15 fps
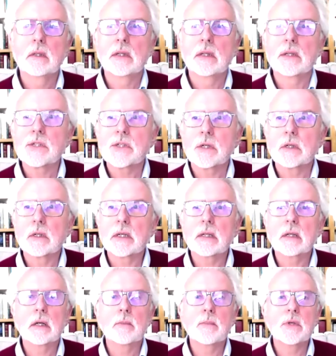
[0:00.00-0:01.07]
an
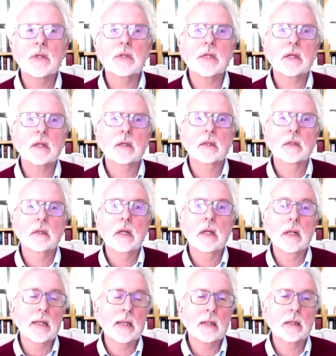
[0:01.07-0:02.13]
historical hermeneutic, a
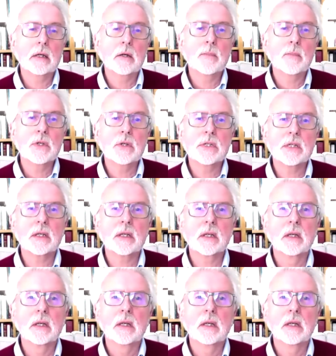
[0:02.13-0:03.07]
legal hermeneutic,